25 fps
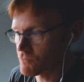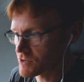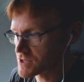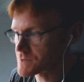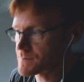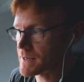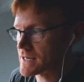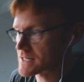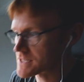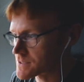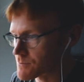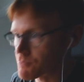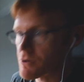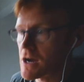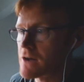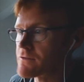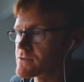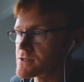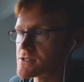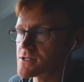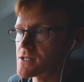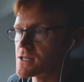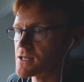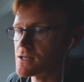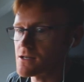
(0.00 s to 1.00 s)
respects the
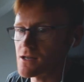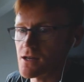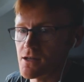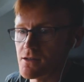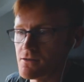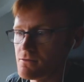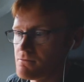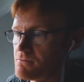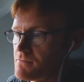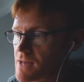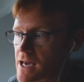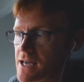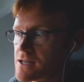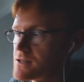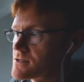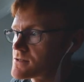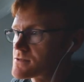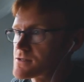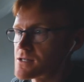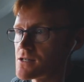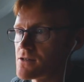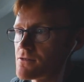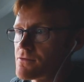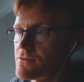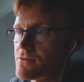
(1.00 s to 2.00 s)
privacy and
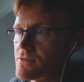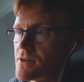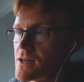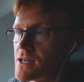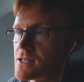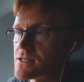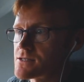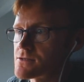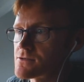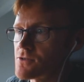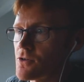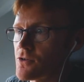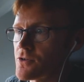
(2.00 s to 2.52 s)
agency of its